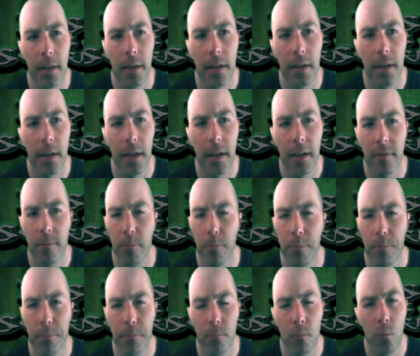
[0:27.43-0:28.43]
I
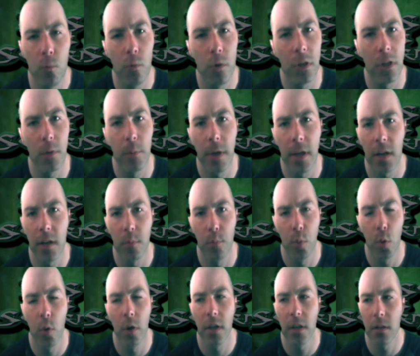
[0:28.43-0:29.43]
really made it a
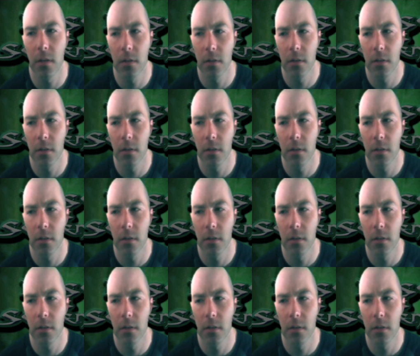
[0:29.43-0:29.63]
point